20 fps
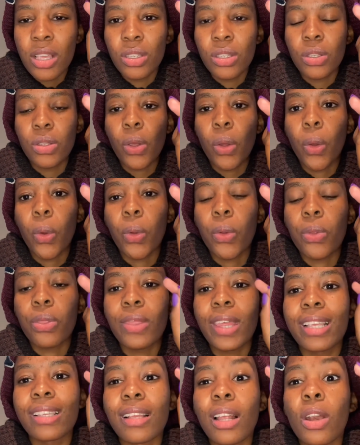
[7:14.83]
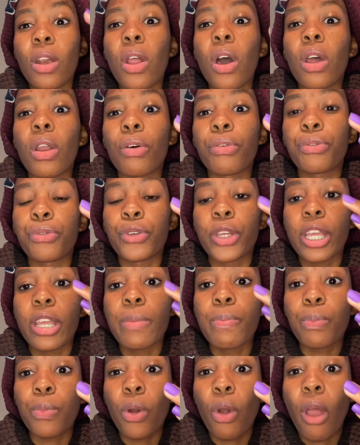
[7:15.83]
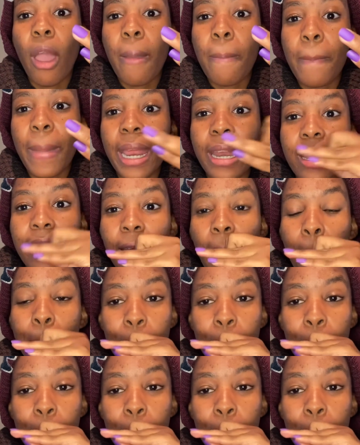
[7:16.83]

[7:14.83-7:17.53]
So there's a lot of employment.